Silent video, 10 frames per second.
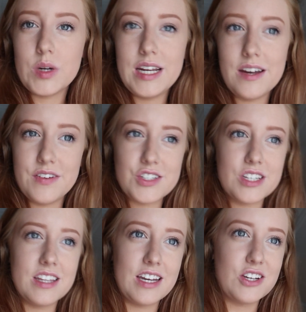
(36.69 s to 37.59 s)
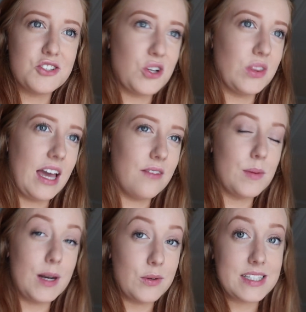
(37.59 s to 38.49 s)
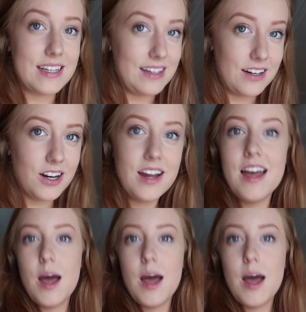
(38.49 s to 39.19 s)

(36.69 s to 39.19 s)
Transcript: we officially like showed that everybody was here,